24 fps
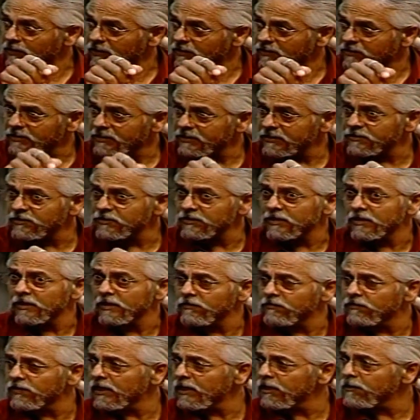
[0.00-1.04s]
intention
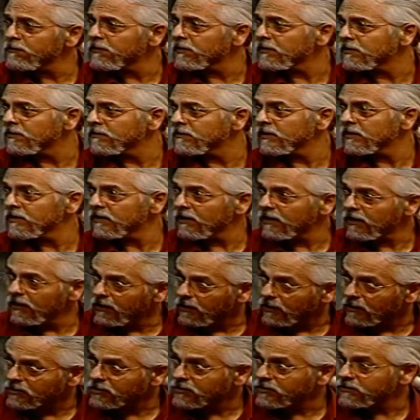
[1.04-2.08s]
of helping
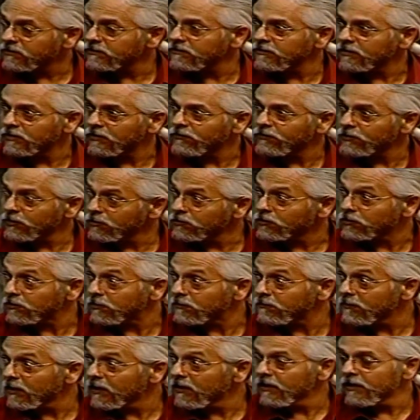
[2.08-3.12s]
us in the
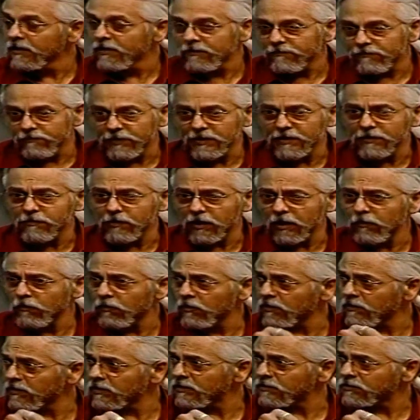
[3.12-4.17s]
future figure out
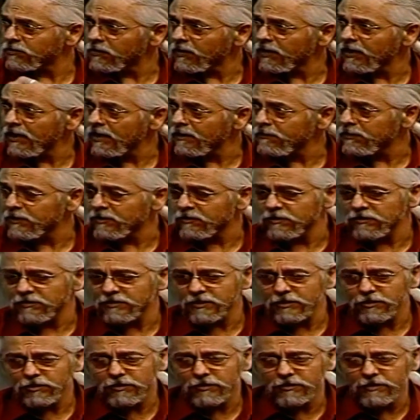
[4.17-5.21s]
where these are at, because
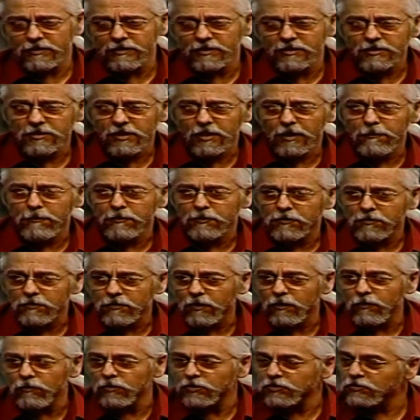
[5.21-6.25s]
this Copper
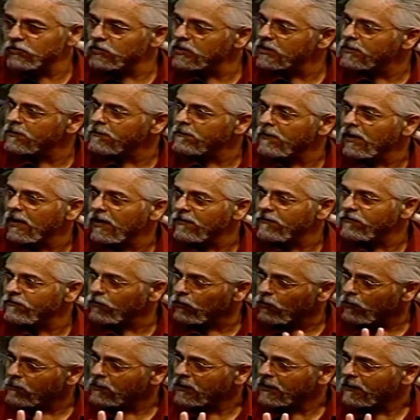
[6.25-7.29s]
Scroll was written by
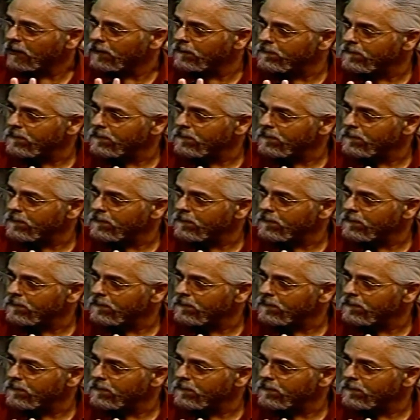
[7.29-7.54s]
4 men.